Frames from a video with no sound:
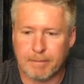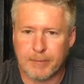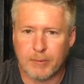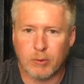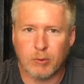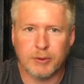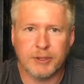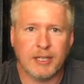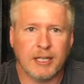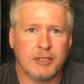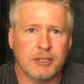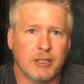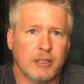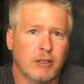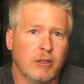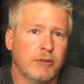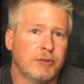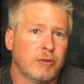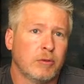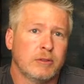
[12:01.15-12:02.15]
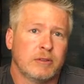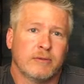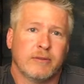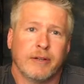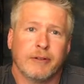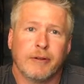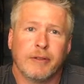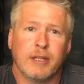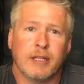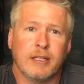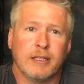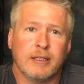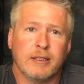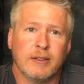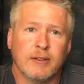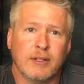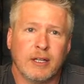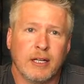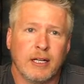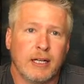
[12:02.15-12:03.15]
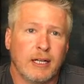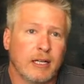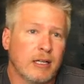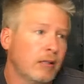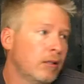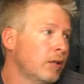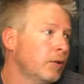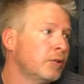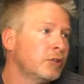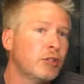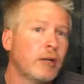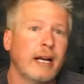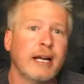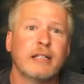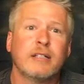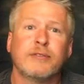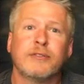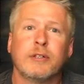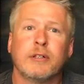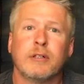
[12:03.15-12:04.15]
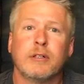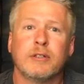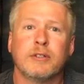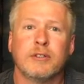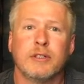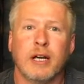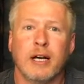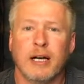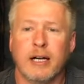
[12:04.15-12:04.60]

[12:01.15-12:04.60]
We'll touch on all sorts of other things, closed transfers,